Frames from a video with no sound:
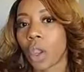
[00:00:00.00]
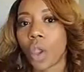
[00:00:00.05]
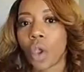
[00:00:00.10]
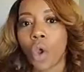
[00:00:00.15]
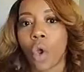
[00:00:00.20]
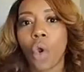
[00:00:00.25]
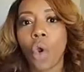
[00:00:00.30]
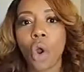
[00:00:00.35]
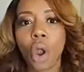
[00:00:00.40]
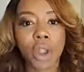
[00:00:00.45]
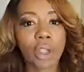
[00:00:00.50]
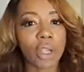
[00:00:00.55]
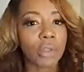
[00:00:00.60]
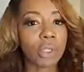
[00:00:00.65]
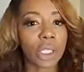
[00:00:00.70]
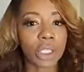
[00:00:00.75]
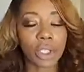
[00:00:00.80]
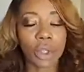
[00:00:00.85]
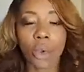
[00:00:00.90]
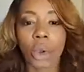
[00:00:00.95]
Or are you
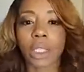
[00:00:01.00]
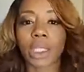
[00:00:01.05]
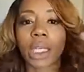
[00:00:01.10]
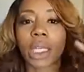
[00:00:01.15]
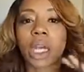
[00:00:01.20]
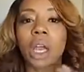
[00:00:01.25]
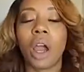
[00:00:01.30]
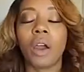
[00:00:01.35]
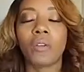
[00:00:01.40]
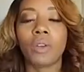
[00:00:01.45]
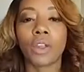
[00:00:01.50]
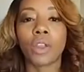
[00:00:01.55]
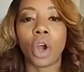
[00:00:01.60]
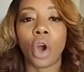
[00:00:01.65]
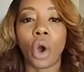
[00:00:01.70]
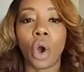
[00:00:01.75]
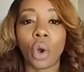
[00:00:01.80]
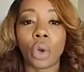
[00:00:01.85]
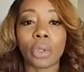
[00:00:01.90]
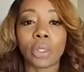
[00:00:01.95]
just going to cover the
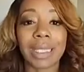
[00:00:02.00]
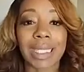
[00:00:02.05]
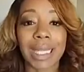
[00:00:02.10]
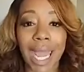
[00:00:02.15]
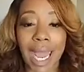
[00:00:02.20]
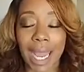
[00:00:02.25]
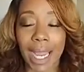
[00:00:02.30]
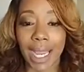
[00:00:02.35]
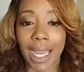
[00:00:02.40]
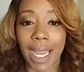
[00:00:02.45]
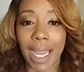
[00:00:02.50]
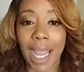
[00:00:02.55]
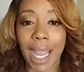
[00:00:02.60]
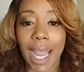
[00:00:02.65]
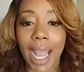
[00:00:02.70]
whole day